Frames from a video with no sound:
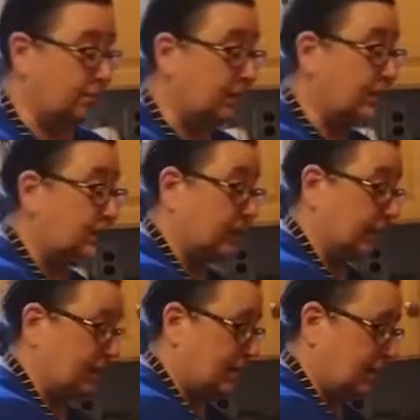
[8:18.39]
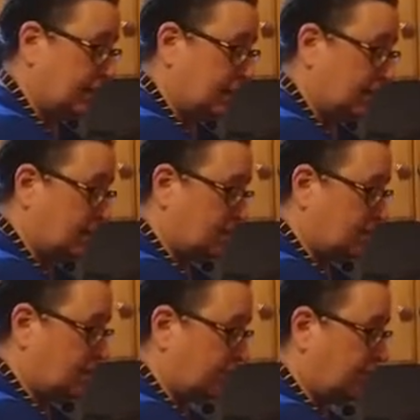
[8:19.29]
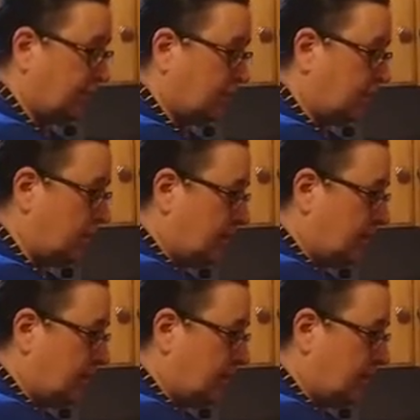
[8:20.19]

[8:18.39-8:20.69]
completely. I had cooked this before.